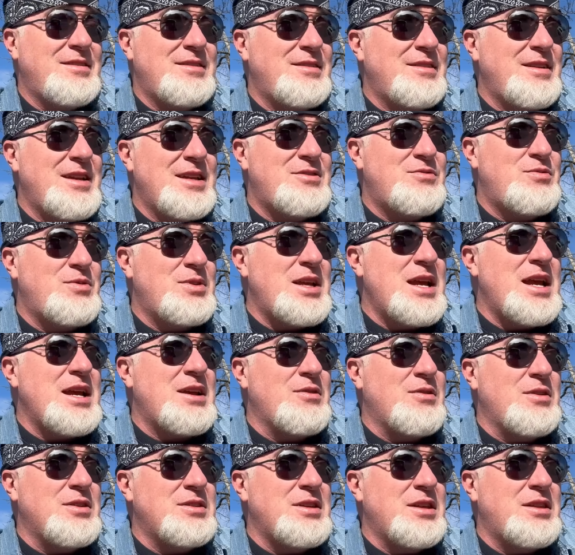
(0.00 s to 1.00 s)
it's
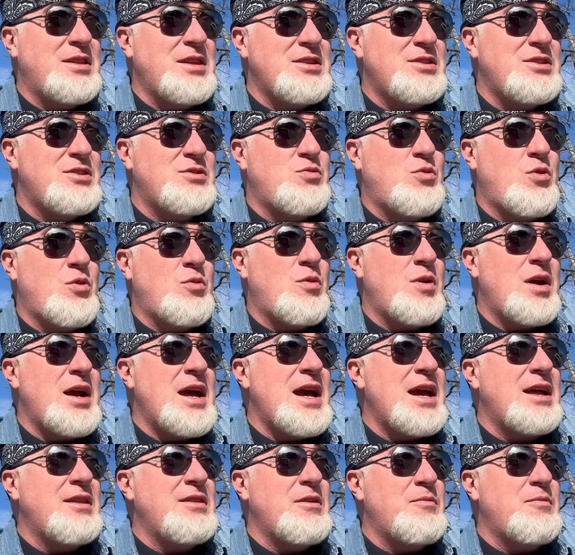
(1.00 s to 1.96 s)
ridiculous that this is where we're at,